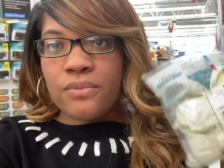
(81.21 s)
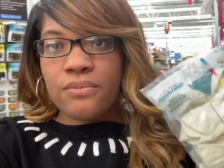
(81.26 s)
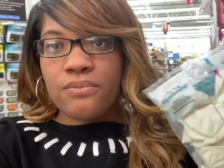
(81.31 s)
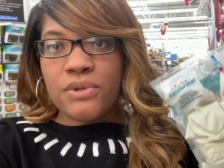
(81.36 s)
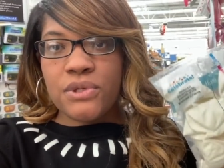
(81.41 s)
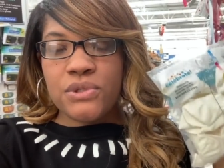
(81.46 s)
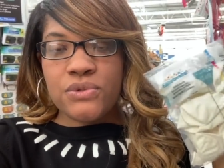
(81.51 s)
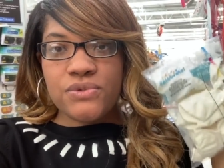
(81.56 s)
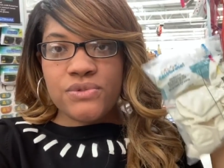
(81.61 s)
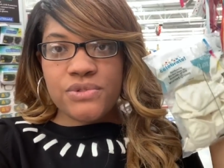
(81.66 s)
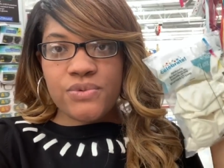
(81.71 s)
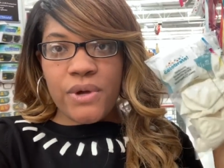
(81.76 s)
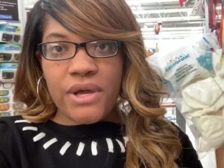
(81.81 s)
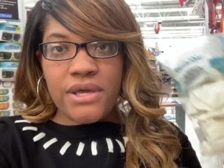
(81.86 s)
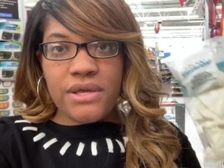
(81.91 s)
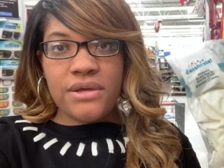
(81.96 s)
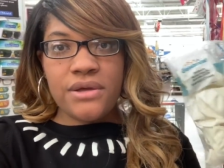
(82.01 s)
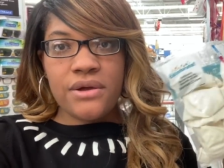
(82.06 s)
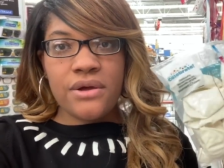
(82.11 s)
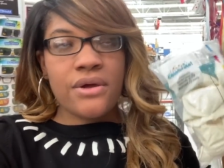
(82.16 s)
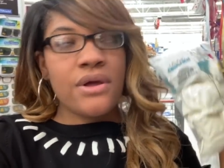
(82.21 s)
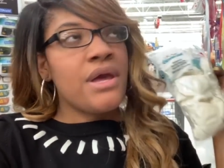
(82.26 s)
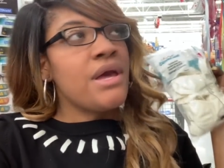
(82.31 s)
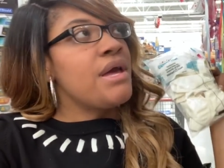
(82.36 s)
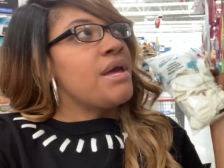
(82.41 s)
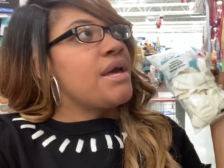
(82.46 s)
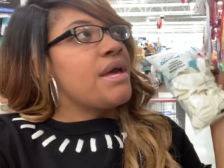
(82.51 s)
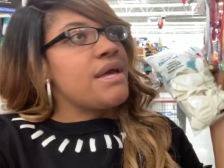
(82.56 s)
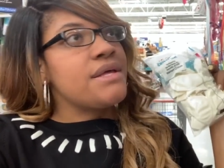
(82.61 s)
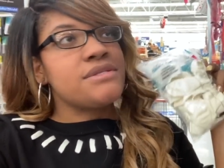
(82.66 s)
balloons right here
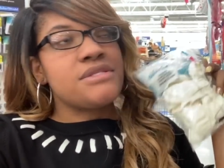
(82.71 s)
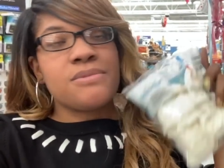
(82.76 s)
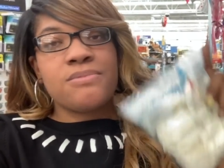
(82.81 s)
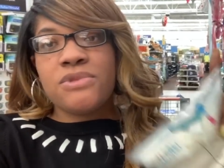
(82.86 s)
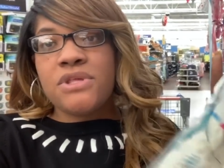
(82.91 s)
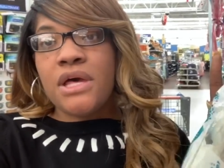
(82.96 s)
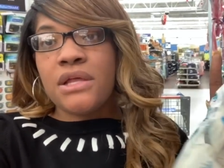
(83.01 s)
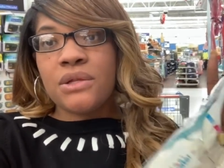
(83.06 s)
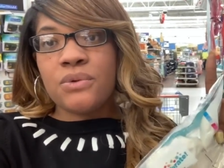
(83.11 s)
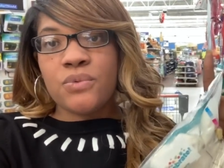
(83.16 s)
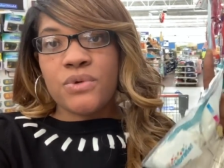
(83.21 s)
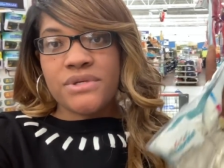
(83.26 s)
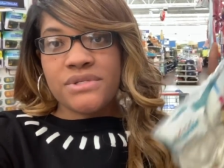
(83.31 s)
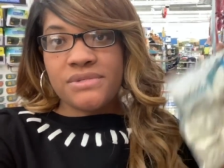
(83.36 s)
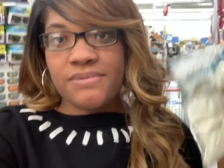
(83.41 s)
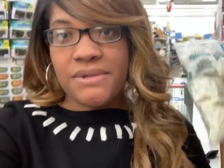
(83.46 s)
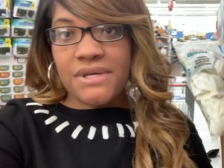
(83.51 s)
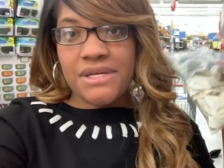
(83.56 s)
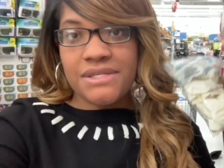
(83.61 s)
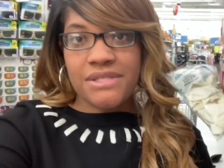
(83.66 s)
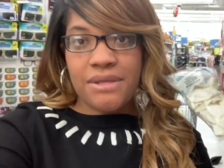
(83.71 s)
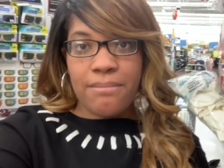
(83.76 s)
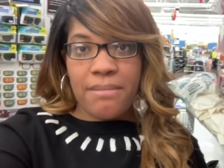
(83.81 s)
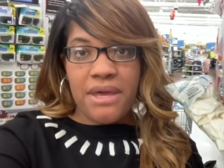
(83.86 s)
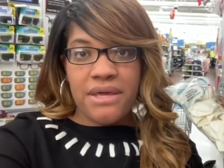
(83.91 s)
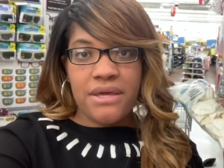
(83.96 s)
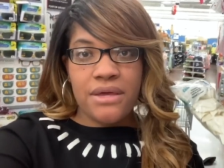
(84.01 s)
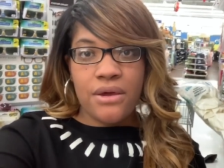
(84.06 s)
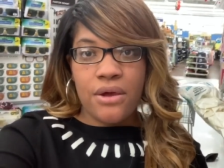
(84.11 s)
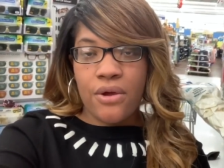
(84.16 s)
and some yellow ones because I'm
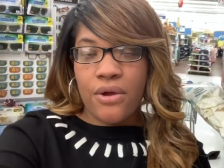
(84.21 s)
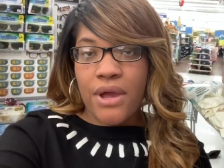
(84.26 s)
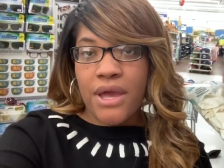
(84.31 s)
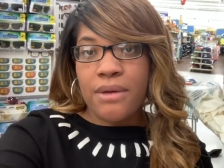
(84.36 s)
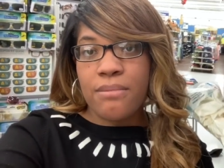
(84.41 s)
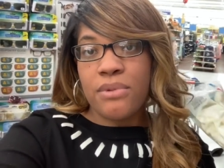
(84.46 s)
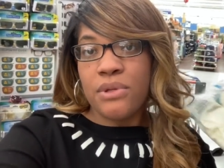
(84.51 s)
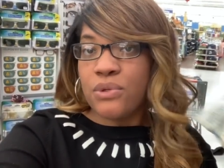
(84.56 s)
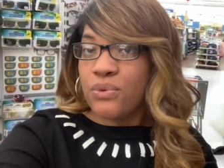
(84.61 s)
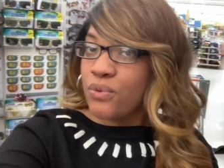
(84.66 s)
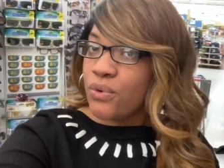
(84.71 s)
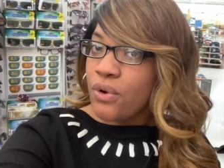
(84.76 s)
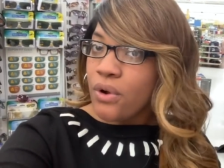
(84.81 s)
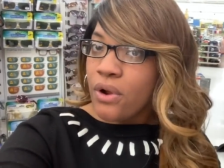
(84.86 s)
making her a balloon